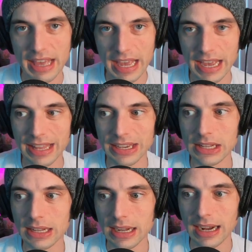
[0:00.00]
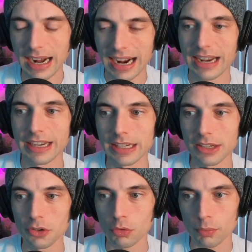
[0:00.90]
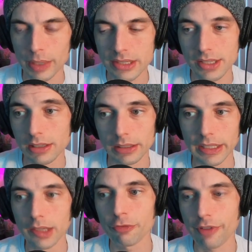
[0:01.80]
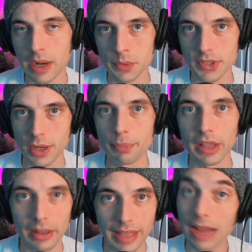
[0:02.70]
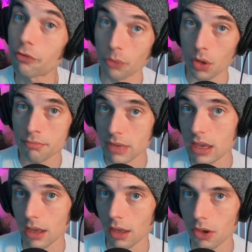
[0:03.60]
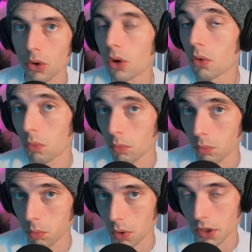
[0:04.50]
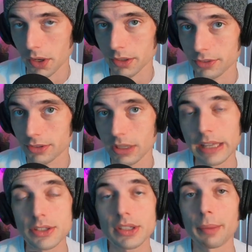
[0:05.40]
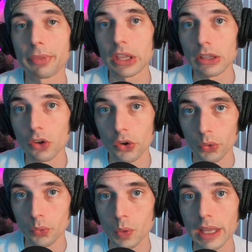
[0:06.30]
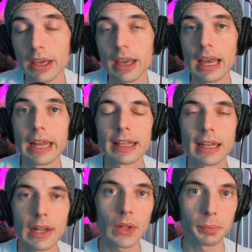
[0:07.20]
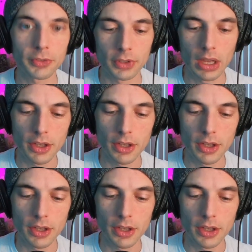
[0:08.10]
And I recently found something that for me works. It's something new, and it helps